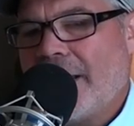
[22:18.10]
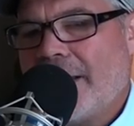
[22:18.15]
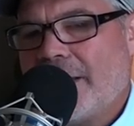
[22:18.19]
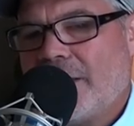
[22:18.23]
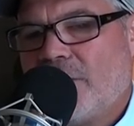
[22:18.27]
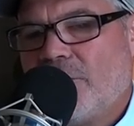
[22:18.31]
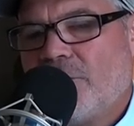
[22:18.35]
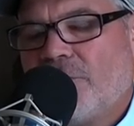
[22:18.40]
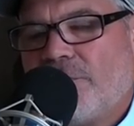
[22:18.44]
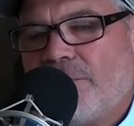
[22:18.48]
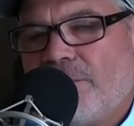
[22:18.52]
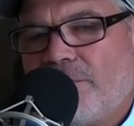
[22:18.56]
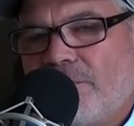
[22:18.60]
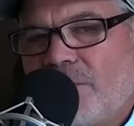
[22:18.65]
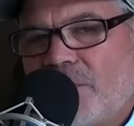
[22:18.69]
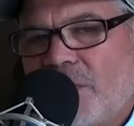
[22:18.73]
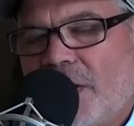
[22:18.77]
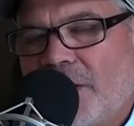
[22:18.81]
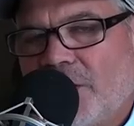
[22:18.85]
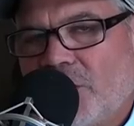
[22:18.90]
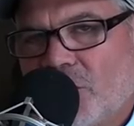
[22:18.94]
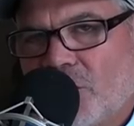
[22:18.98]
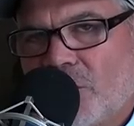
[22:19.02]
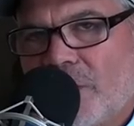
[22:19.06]
like you've
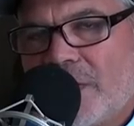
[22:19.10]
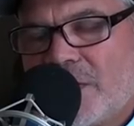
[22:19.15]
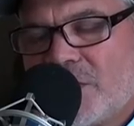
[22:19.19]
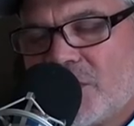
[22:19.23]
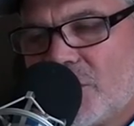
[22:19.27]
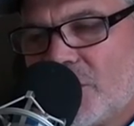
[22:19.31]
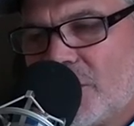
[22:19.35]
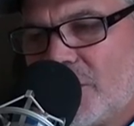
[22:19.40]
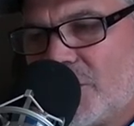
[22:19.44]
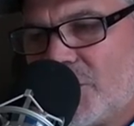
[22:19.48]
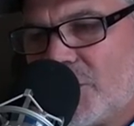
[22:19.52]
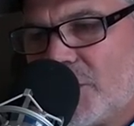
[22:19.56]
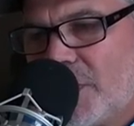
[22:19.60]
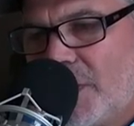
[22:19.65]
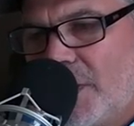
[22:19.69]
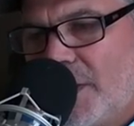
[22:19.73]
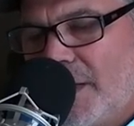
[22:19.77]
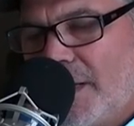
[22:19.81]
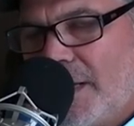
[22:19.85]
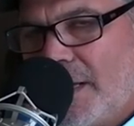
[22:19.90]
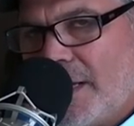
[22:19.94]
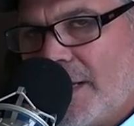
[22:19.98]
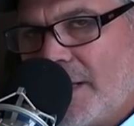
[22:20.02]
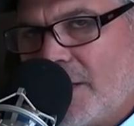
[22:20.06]
done your research
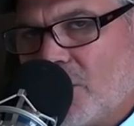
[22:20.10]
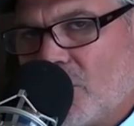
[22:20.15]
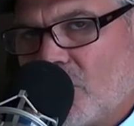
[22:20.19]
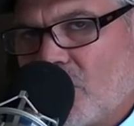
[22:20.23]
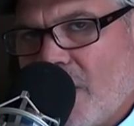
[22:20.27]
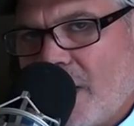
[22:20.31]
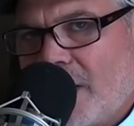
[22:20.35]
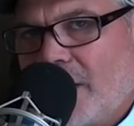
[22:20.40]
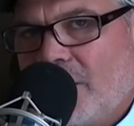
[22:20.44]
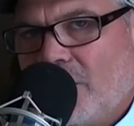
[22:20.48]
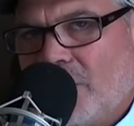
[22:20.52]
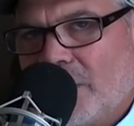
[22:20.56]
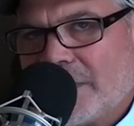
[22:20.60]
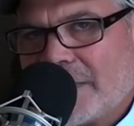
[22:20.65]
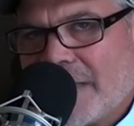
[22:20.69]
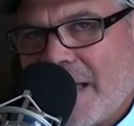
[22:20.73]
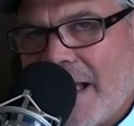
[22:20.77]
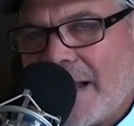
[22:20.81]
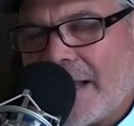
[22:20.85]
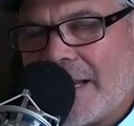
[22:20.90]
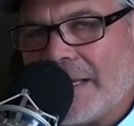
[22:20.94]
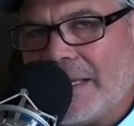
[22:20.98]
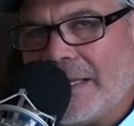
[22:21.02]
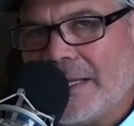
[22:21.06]
and you're ready to
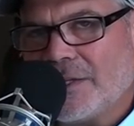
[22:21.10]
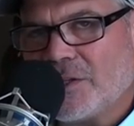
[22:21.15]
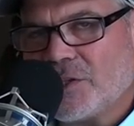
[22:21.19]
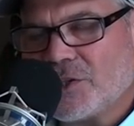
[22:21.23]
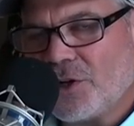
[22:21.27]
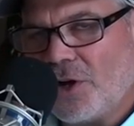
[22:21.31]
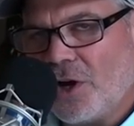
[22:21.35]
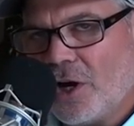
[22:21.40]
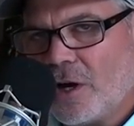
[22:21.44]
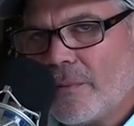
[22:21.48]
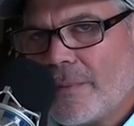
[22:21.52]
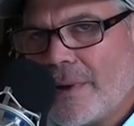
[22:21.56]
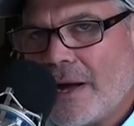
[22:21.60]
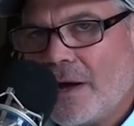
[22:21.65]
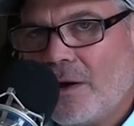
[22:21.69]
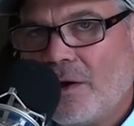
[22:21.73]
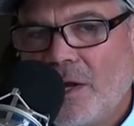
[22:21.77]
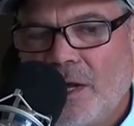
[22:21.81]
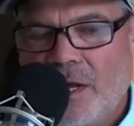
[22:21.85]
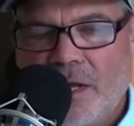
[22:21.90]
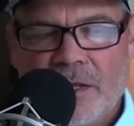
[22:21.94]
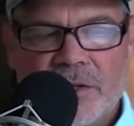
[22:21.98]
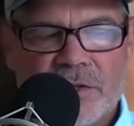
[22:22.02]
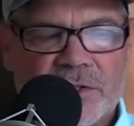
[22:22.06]
attack it, let's talk
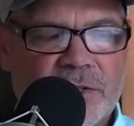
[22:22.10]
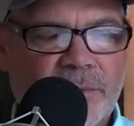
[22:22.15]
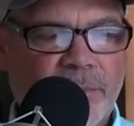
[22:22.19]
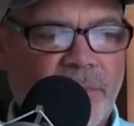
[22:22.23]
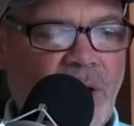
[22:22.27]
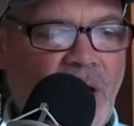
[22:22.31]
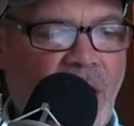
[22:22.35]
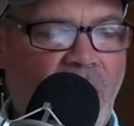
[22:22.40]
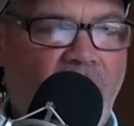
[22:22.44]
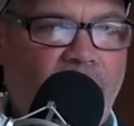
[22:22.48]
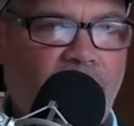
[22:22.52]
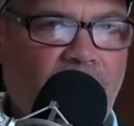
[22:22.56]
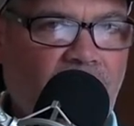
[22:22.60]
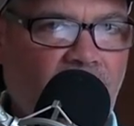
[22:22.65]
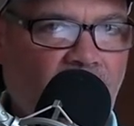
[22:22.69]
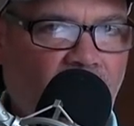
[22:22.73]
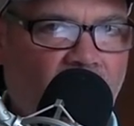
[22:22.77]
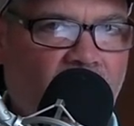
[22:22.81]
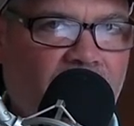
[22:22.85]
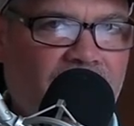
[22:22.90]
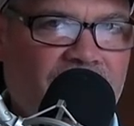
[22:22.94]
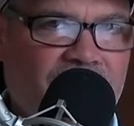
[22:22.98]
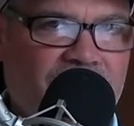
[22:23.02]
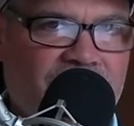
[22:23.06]
about some common
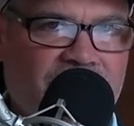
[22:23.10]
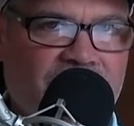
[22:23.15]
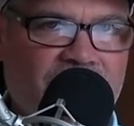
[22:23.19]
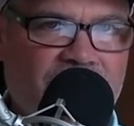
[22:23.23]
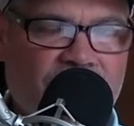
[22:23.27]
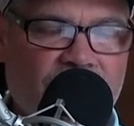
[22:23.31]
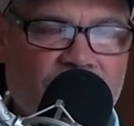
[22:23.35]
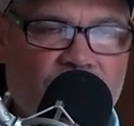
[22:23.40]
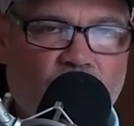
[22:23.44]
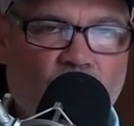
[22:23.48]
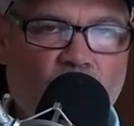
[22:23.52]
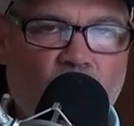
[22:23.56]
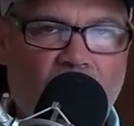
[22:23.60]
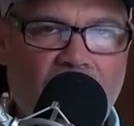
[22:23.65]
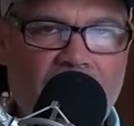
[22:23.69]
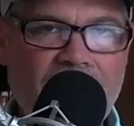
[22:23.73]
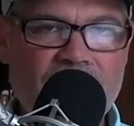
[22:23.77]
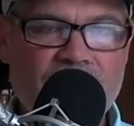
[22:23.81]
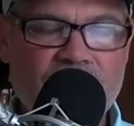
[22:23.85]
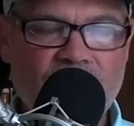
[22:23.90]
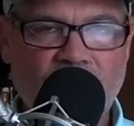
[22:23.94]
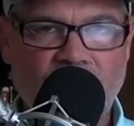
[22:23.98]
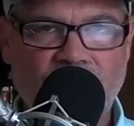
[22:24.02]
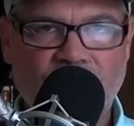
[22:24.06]
lawn diseases,
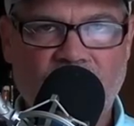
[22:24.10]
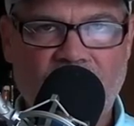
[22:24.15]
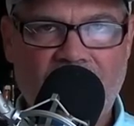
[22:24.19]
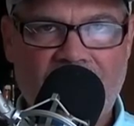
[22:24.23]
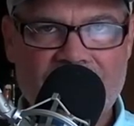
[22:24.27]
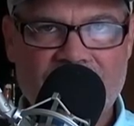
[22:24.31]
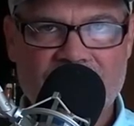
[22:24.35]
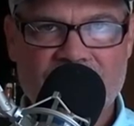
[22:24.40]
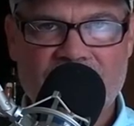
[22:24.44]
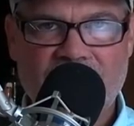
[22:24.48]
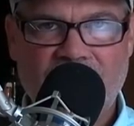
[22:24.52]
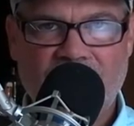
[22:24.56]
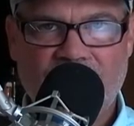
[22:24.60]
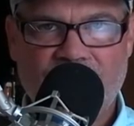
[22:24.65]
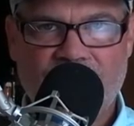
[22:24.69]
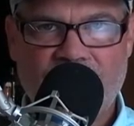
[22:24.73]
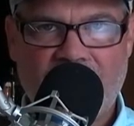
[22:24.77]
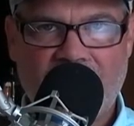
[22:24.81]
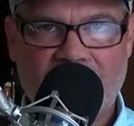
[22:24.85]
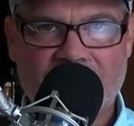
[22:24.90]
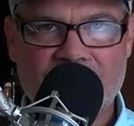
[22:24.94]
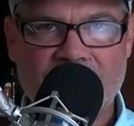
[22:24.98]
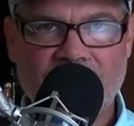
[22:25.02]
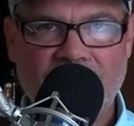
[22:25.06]
what turf grasses they
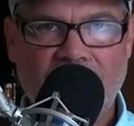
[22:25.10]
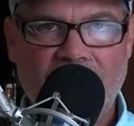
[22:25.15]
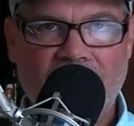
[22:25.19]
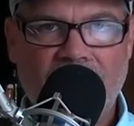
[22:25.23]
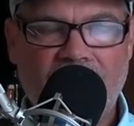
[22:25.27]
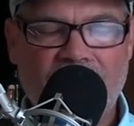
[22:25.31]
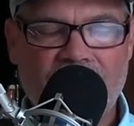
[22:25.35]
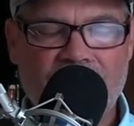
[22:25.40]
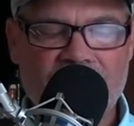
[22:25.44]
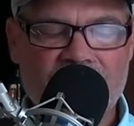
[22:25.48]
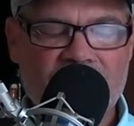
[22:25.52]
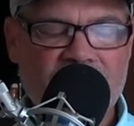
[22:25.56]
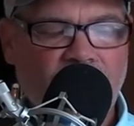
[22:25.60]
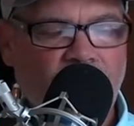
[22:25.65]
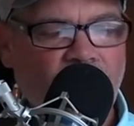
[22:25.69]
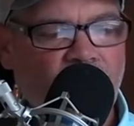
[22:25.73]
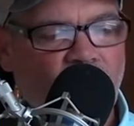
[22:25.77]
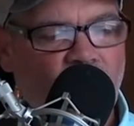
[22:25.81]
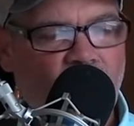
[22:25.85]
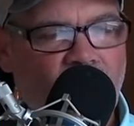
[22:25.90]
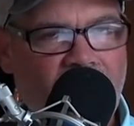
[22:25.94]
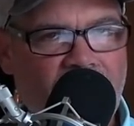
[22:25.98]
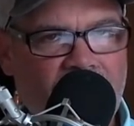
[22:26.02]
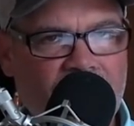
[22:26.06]
affect, and then some of
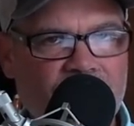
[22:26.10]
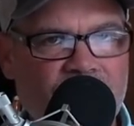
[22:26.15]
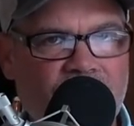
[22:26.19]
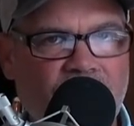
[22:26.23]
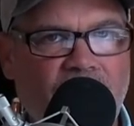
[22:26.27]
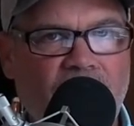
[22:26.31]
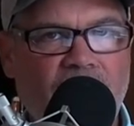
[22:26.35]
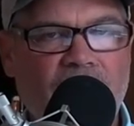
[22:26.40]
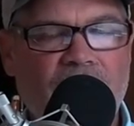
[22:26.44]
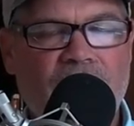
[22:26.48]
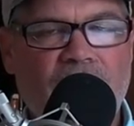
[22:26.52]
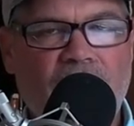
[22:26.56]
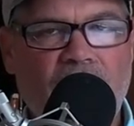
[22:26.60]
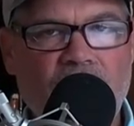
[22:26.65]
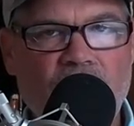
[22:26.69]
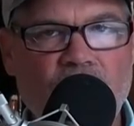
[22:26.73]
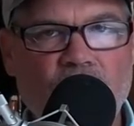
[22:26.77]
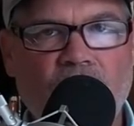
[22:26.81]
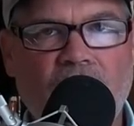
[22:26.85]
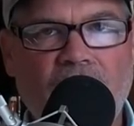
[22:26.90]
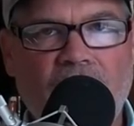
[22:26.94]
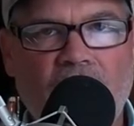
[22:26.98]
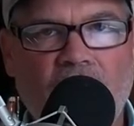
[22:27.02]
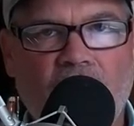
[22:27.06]
the ways that
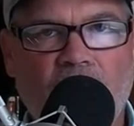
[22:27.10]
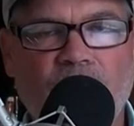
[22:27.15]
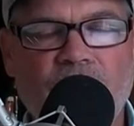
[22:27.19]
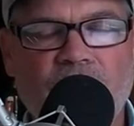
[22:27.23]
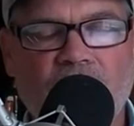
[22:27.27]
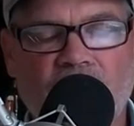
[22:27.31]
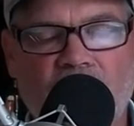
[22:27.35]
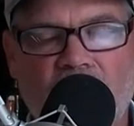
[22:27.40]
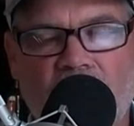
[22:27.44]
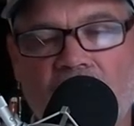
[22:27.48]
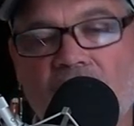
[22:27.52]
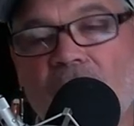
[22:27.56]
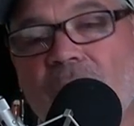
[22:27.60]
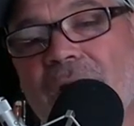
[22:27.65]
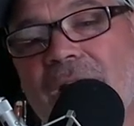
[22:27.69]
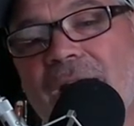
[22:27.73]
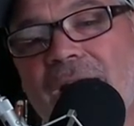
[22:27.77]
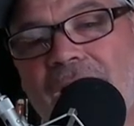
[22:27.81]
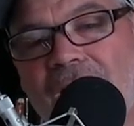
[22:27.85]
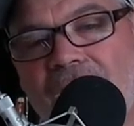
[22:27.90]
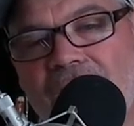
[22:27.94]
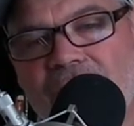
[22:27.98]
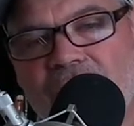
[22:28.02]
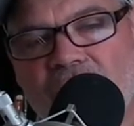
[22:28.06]
you can help the lawn
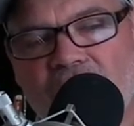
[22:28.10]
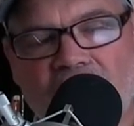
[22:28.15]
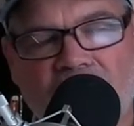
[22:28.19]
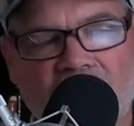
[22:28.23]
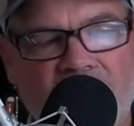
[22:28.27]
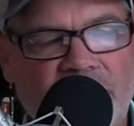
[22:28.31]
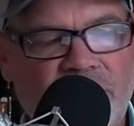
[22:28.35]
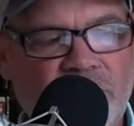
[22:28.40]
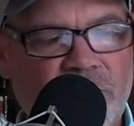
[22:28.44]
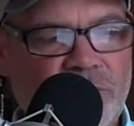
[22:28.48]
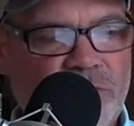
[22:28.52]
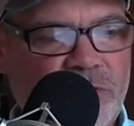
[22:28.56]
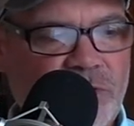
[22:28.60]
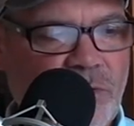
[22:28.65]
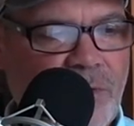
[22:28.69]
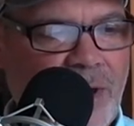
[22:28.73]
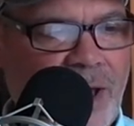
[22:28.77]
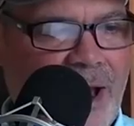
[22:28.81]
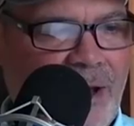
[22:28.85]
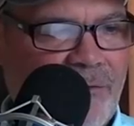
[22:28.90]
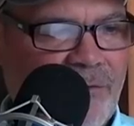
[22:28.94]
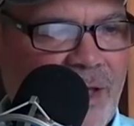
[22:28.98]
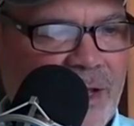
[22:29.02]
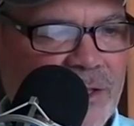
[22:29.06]
recover if you do
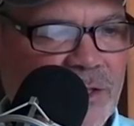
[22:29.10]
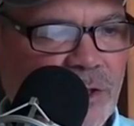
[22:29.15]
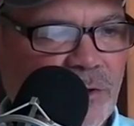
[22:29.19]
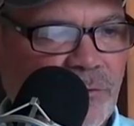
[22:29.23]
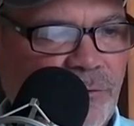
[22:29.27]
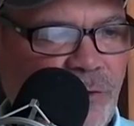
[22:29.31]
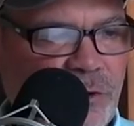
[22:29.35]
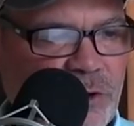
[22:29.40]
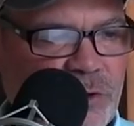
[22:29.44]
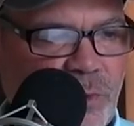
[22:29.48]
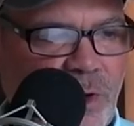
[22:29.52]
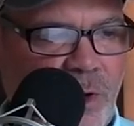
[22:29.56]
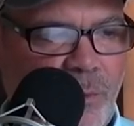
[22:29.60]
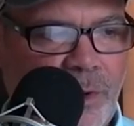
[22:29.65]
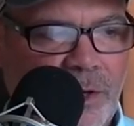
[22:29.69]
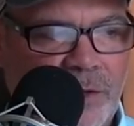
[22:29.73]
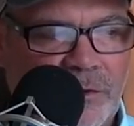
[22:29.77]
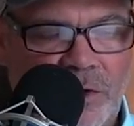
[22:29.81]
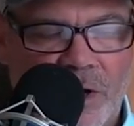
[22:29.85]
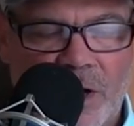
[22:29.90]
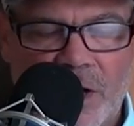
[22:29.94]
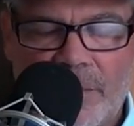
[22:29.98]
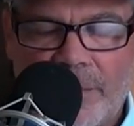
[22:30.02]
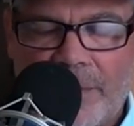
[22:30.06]
have that. So the first one I
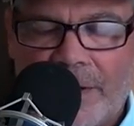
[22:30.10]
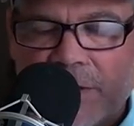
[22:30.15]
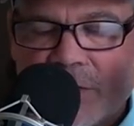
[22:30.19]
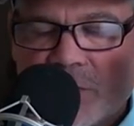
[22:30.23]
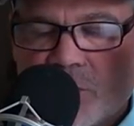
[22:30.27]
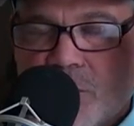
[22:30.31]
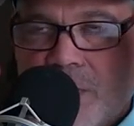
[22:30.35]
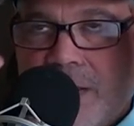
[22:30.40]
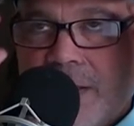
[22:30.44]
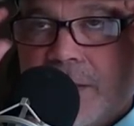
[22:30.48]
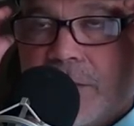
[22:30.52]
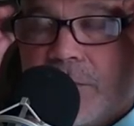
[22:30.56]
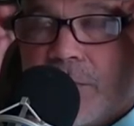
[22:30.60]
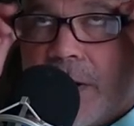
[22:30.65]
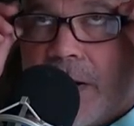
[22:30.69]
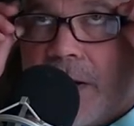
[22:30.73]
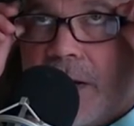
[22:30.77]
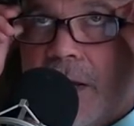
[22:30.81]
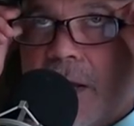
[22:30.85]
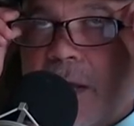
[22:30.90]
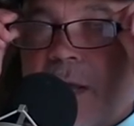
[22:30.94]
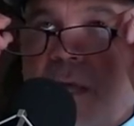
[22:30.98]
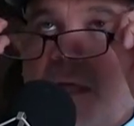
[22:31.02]
want to talk about is red thread.